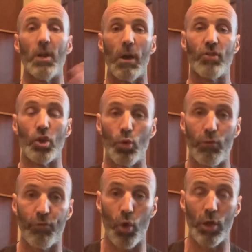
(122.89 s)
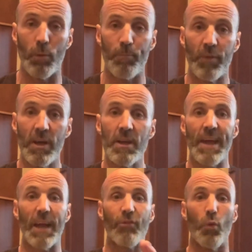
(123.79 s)
love to do it for you.
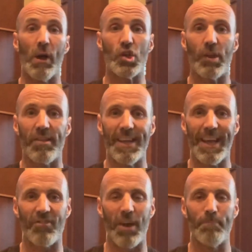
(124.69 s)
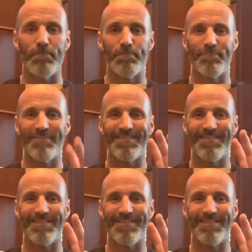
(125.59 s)
Thanks for watching. See you next time.